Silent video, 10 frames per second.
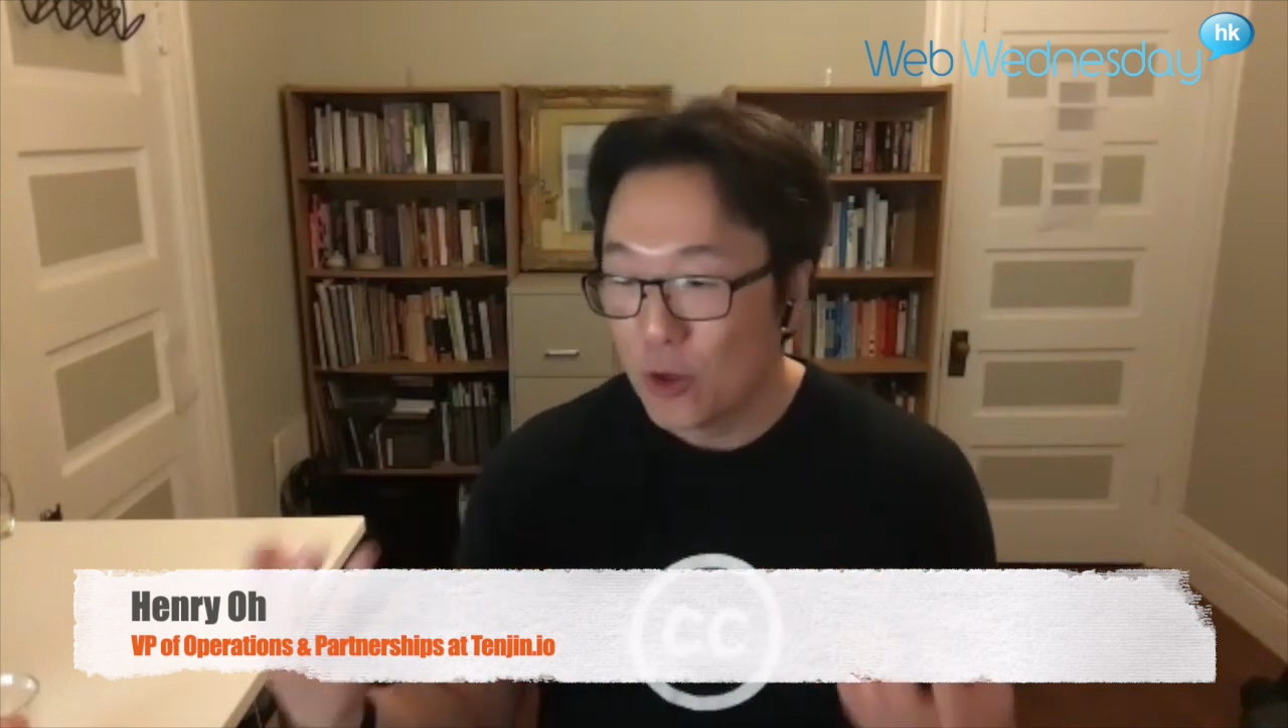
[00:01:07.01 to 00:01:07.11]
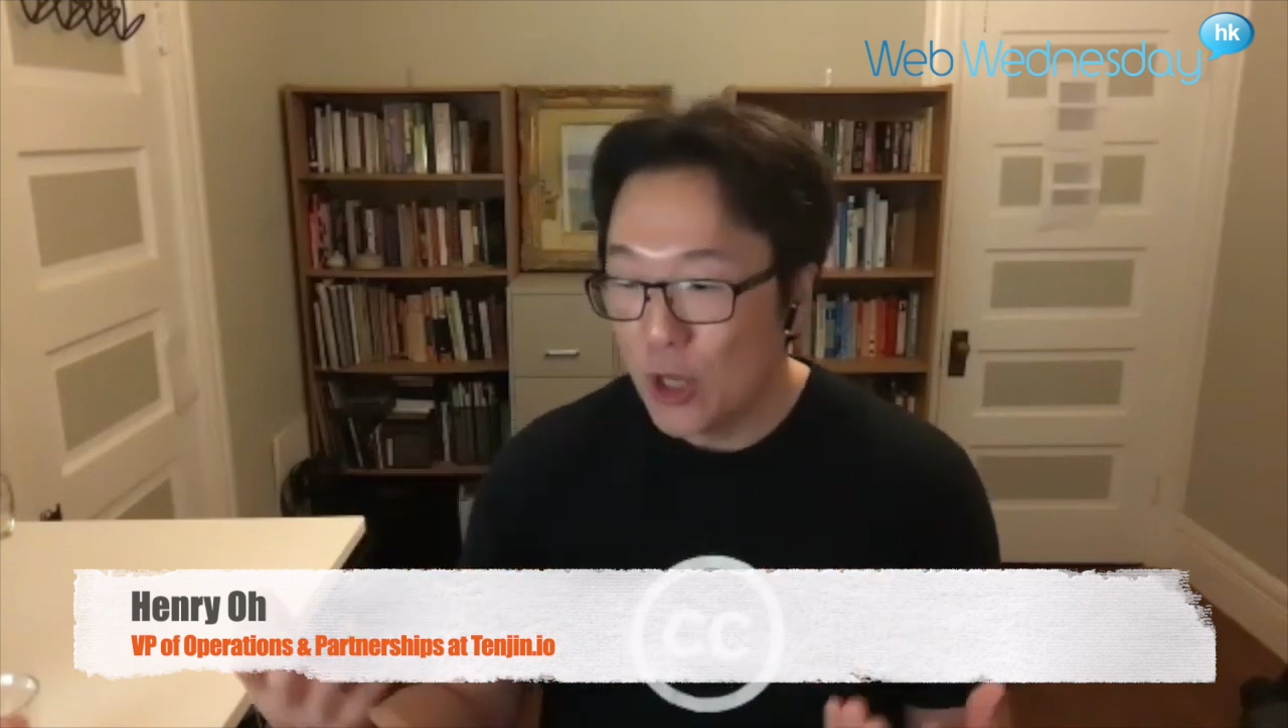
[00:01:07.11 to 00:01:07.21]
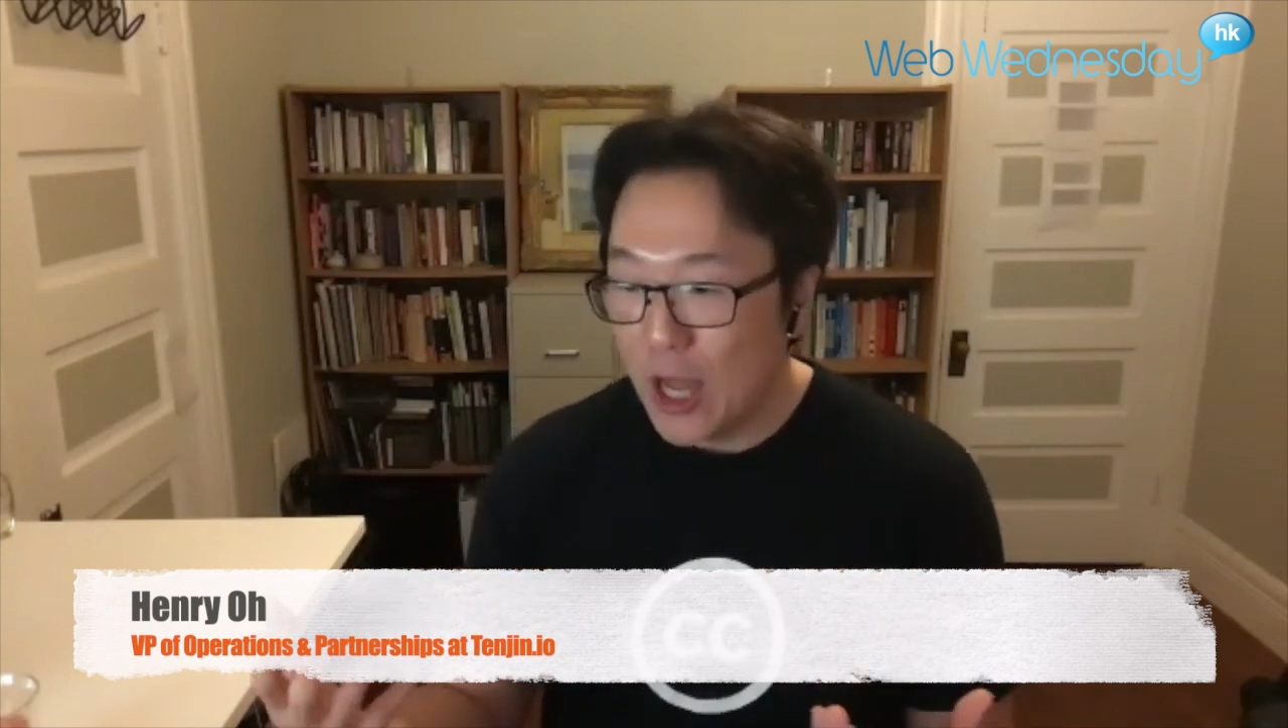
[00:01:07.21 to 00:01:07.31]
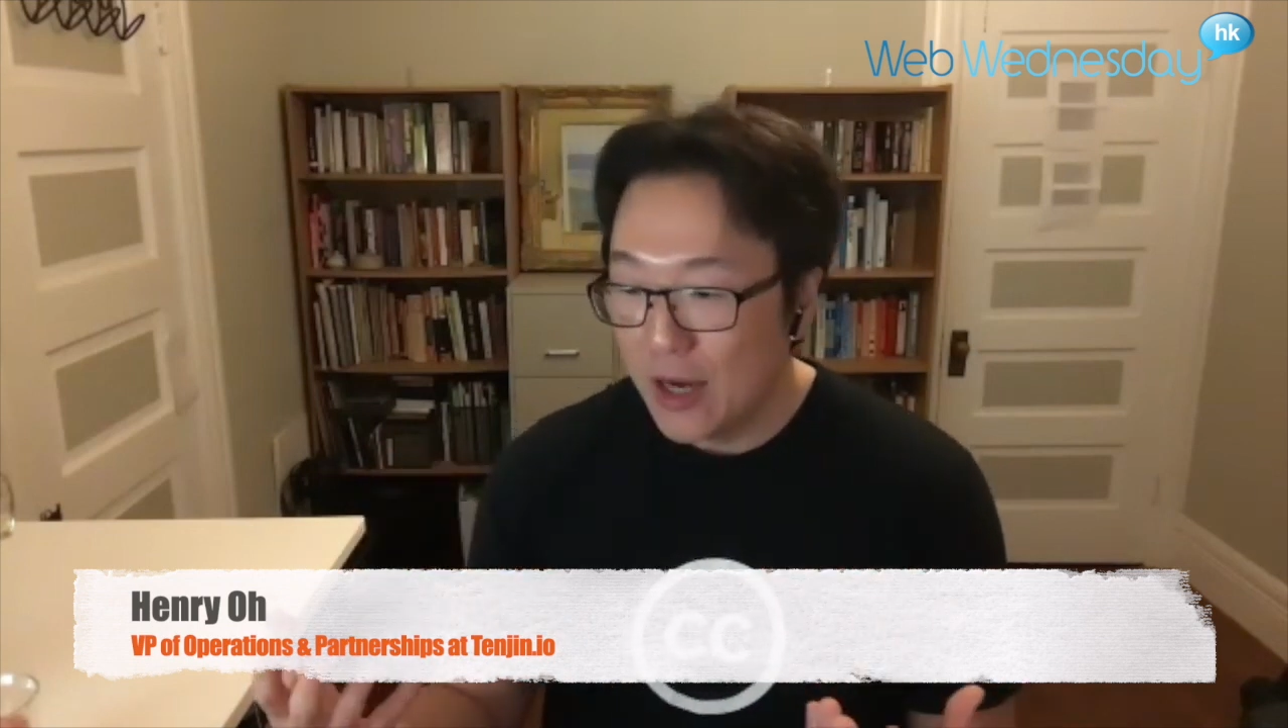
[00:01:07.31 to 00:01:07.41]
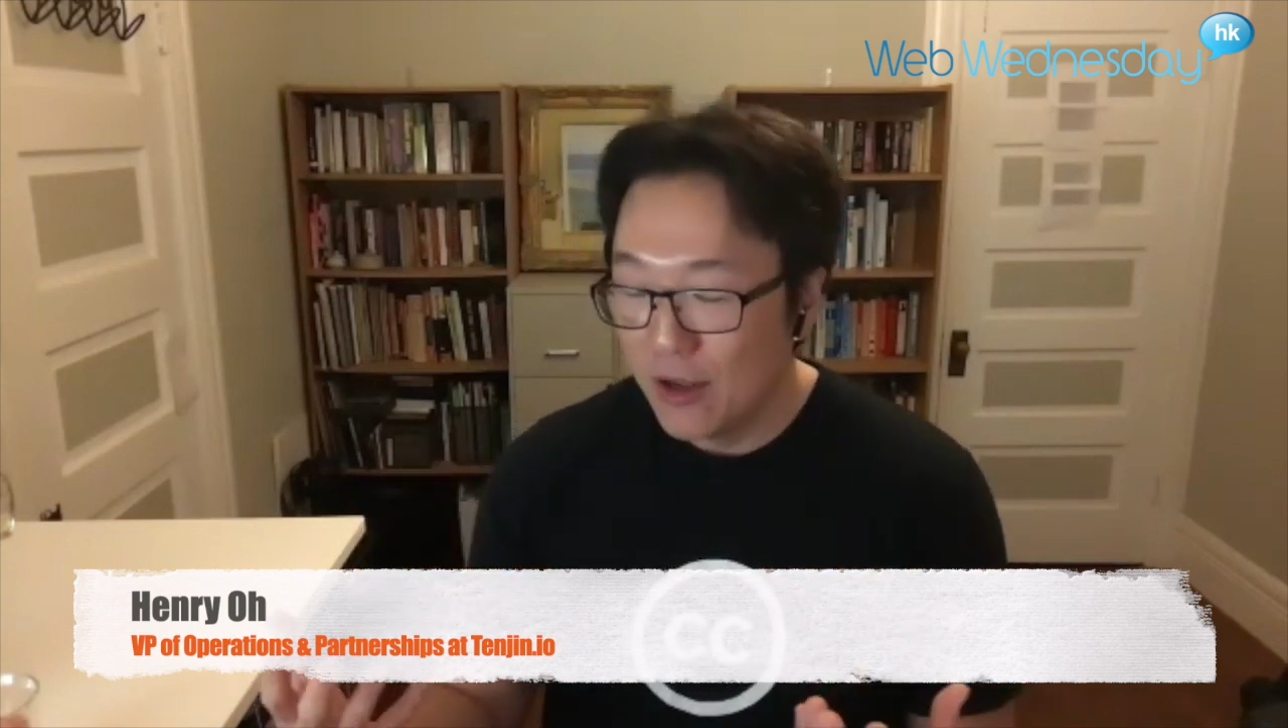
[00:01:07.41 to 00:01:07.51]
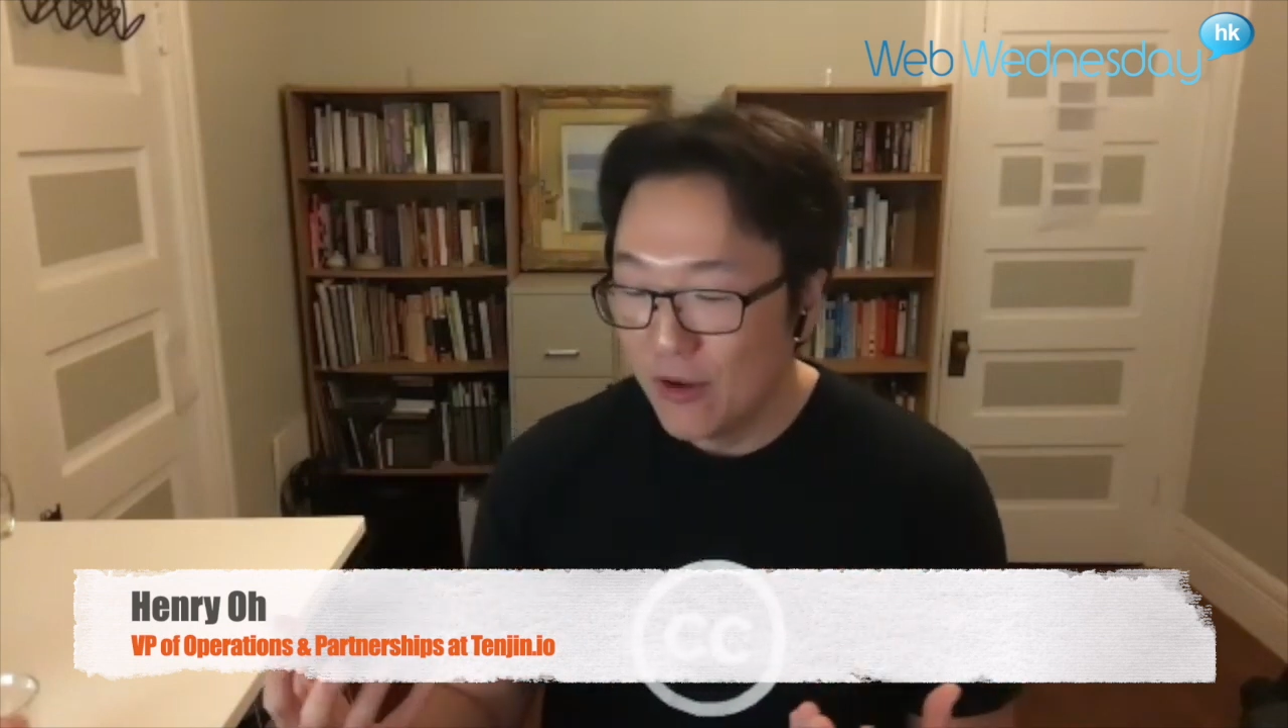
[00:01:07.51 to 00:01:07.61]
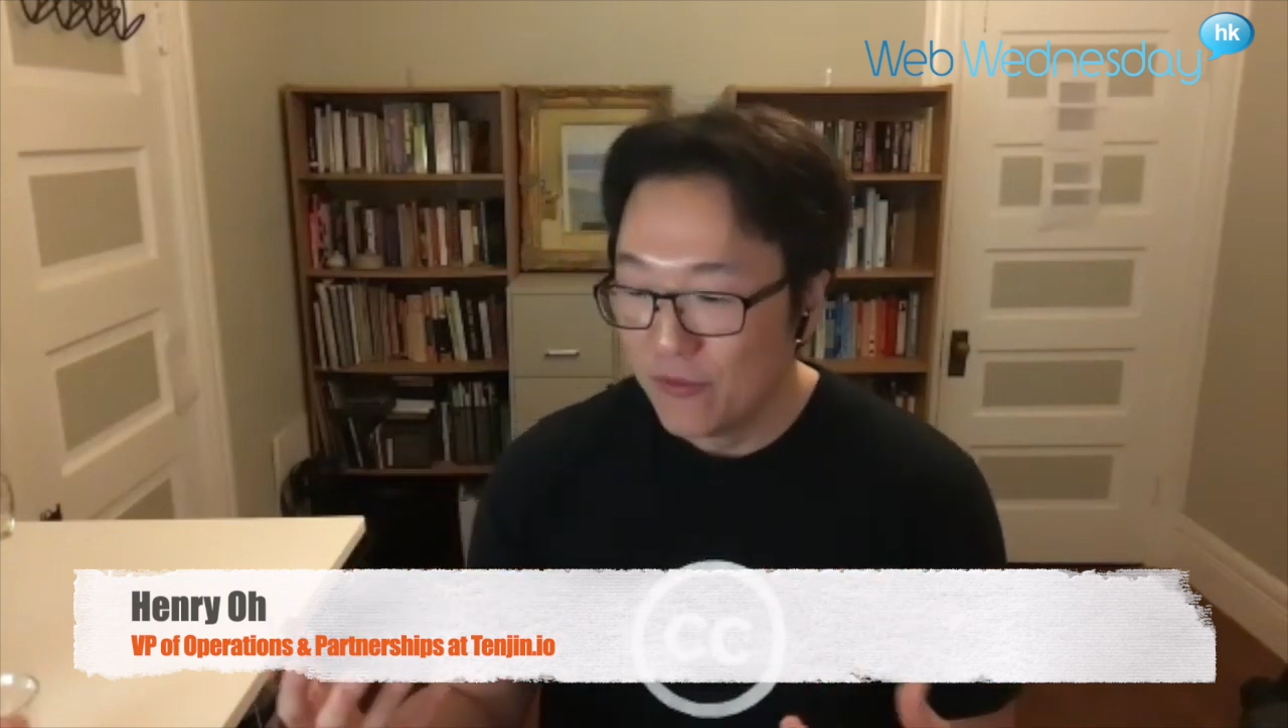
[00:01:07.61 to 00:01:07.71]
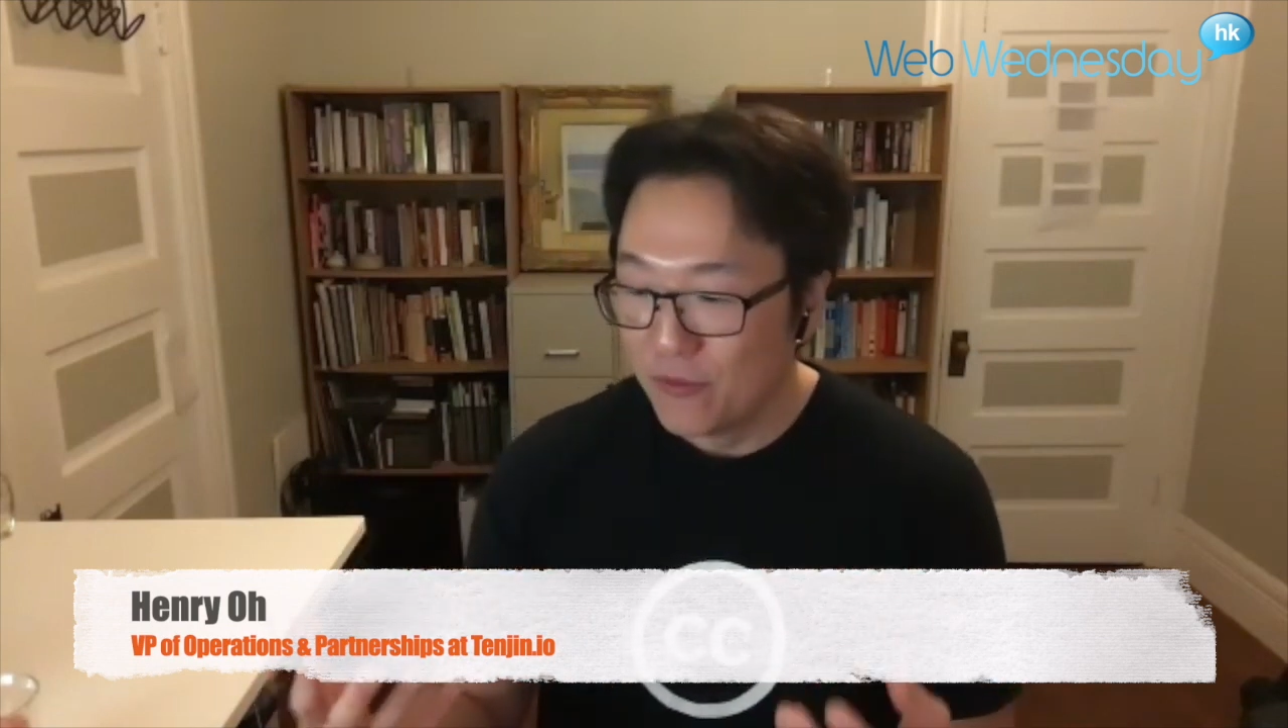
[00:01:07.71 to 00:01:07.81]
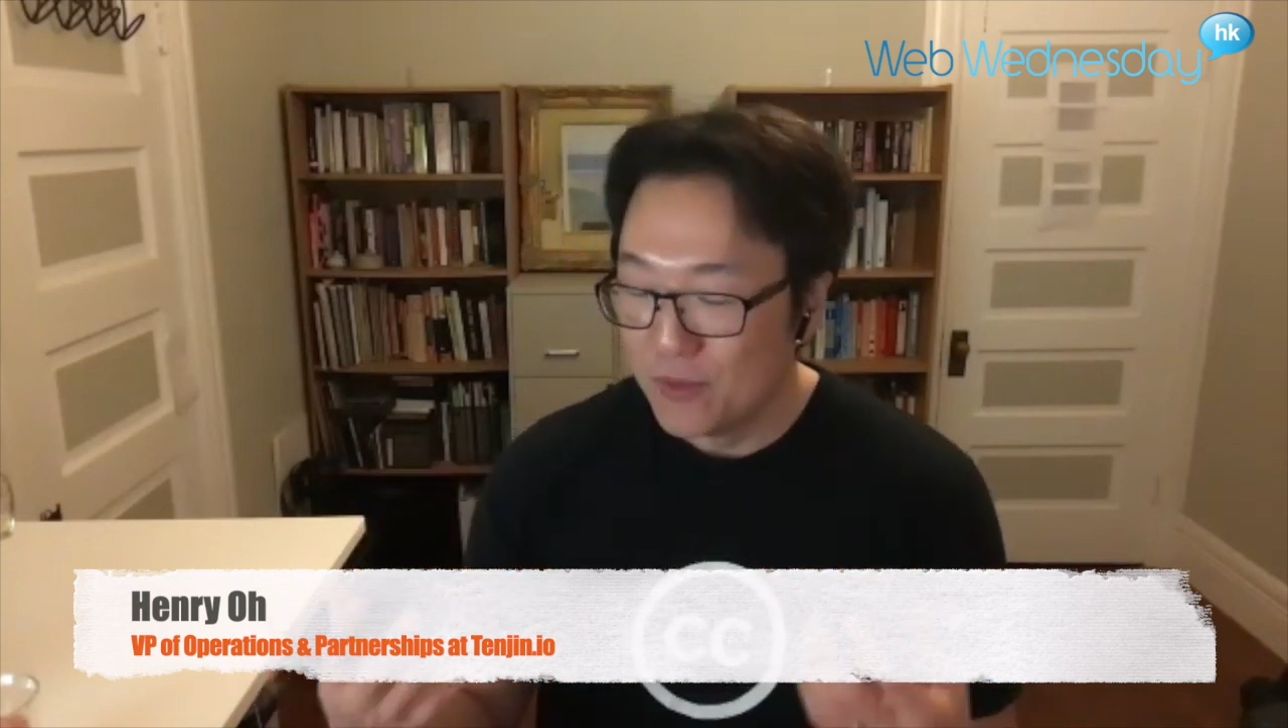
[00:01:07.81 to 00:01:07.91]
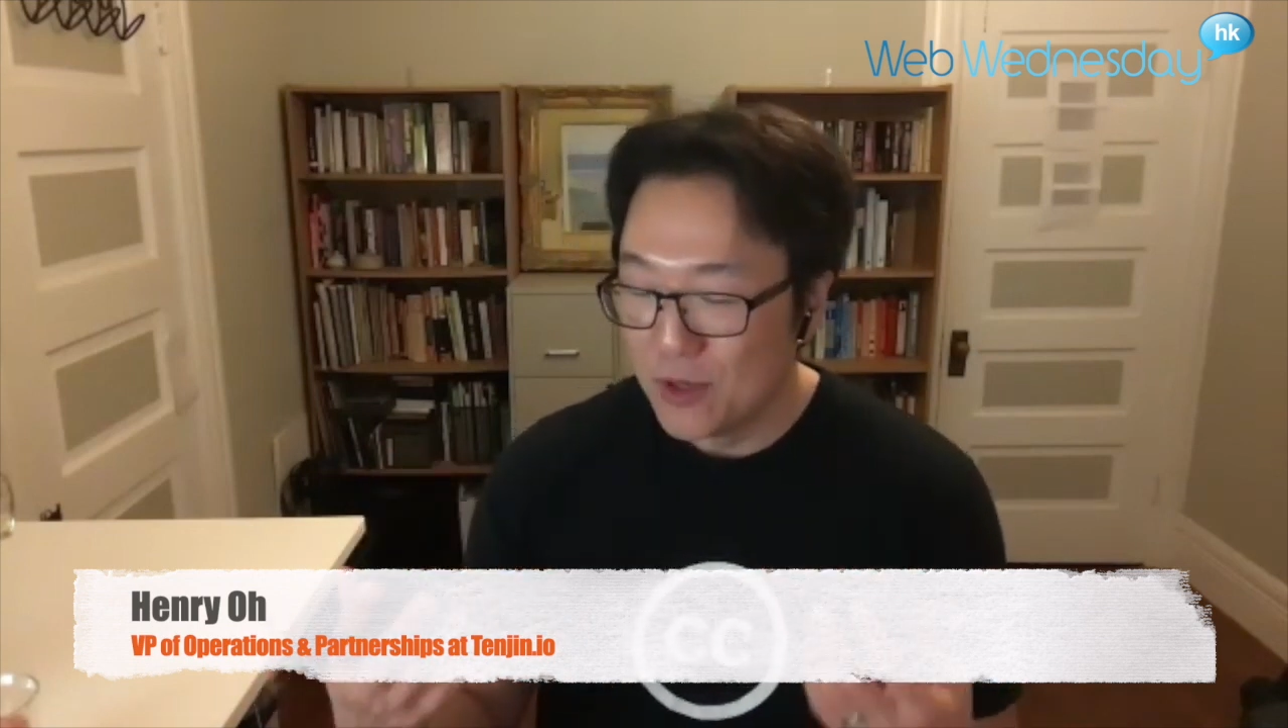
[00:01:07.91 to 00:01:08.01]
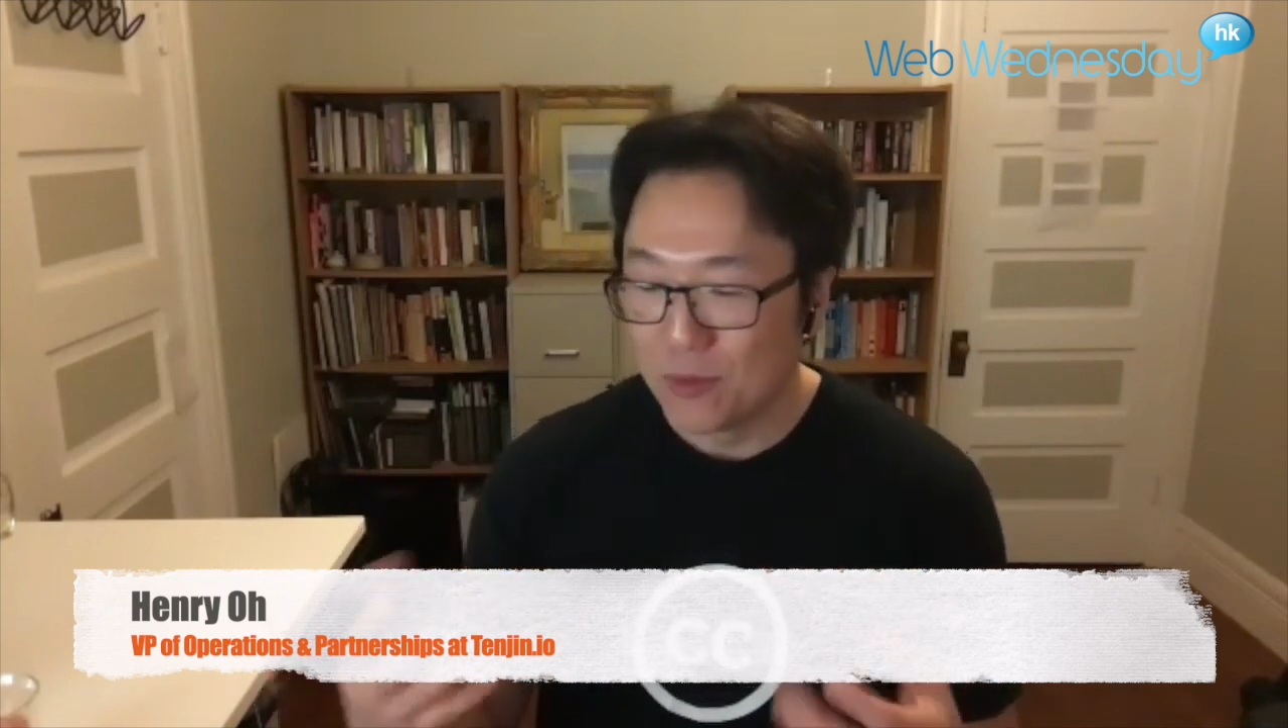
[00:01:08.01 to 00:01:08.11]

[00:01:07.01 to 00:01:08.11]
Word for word: for a lot of,